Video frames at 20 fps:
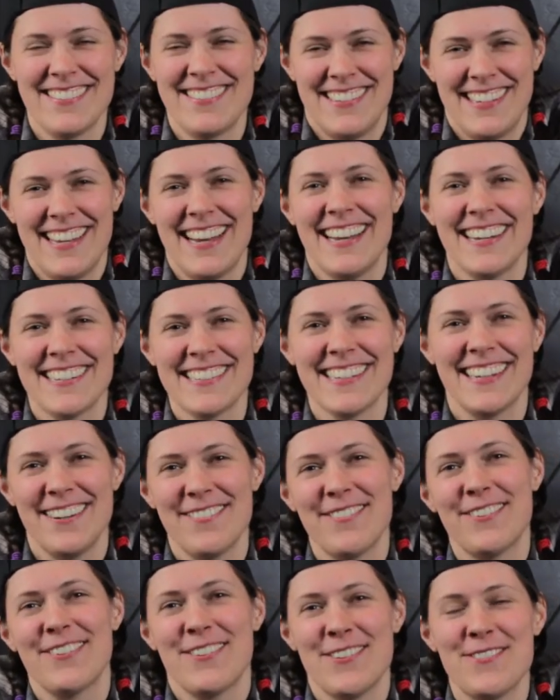Just get
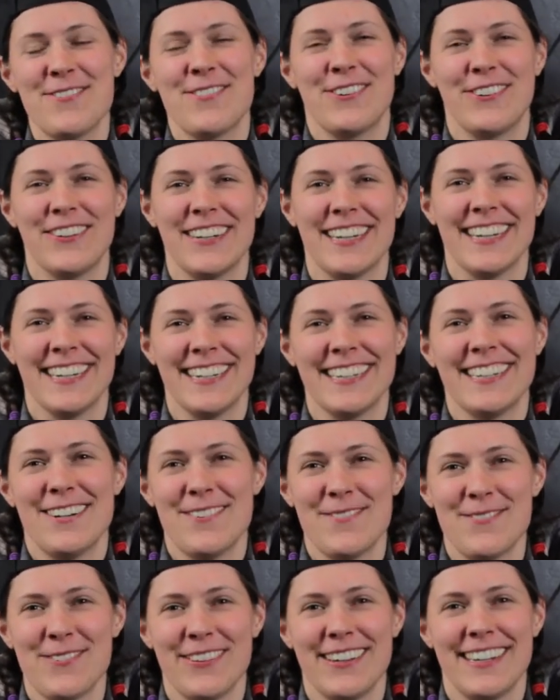excited for the flirting.
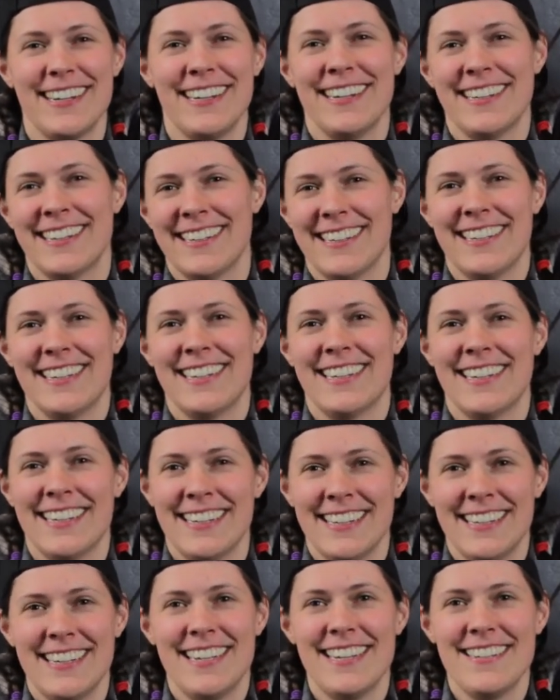Hopefully
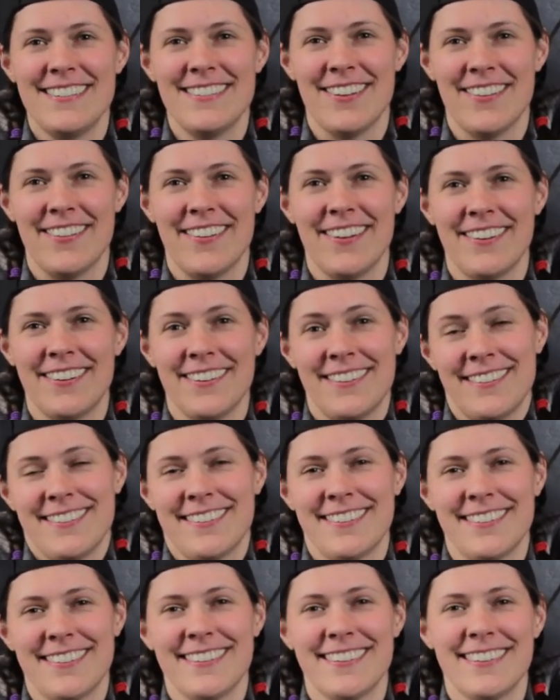it's on there.
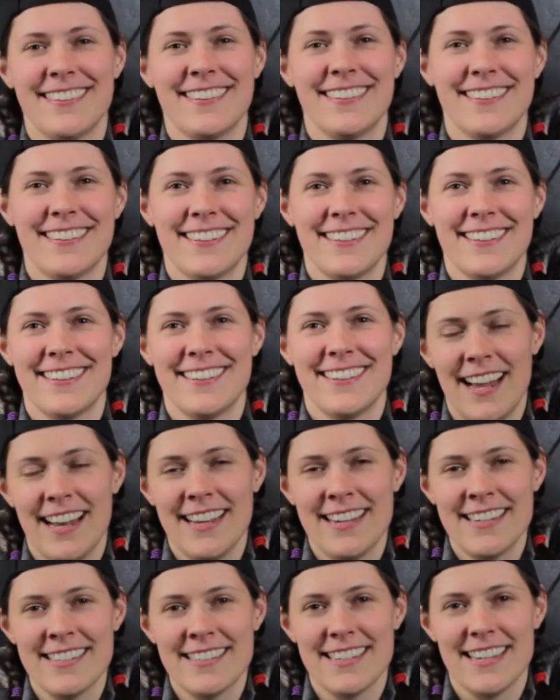
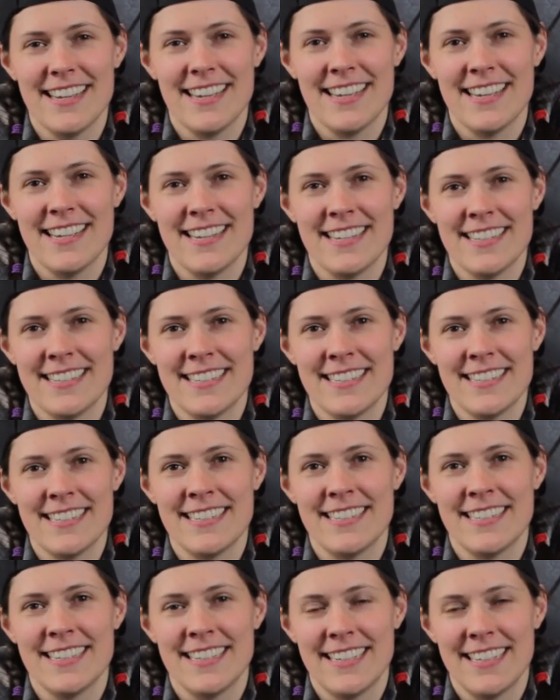Alex
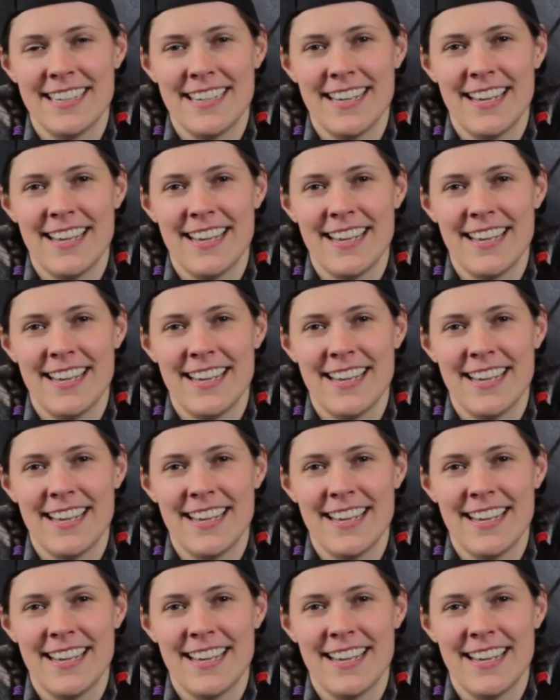is